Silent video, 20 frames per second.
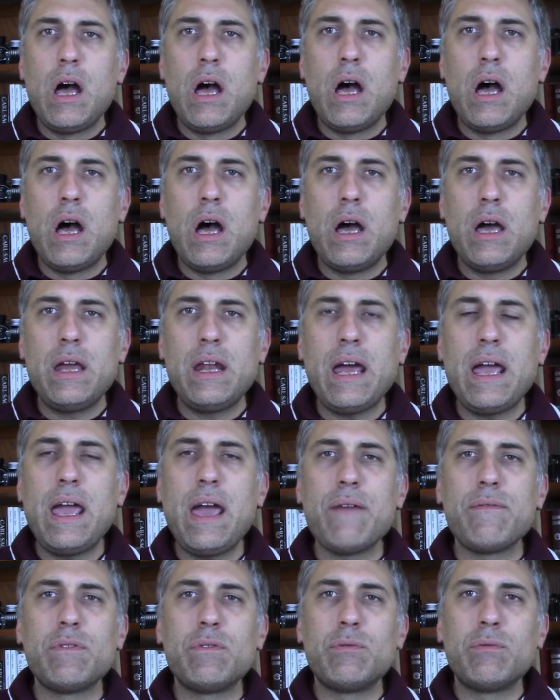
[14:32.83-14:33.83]
uh, and I
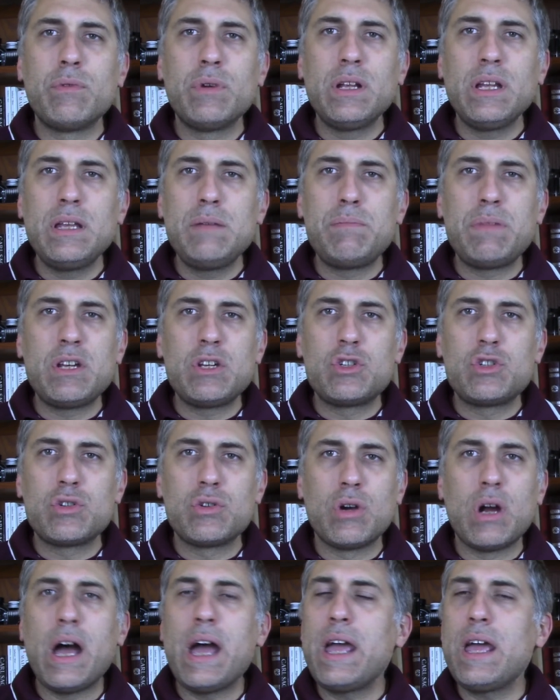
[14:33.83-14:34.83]
haven't really been
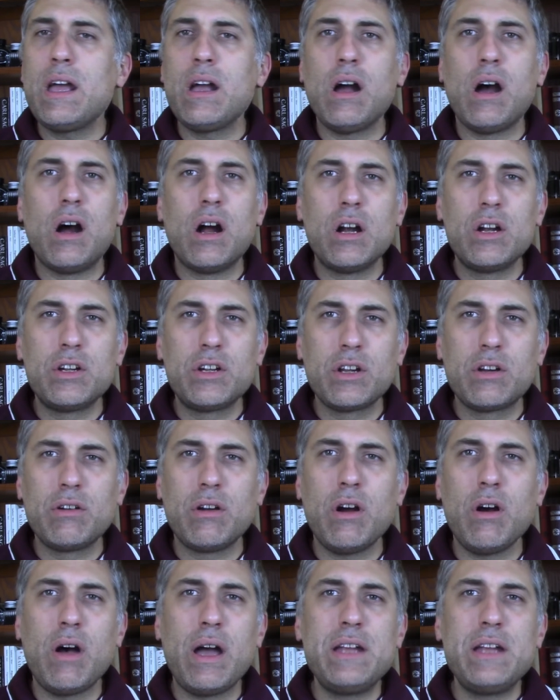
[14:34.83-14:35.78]
trying hard to grow.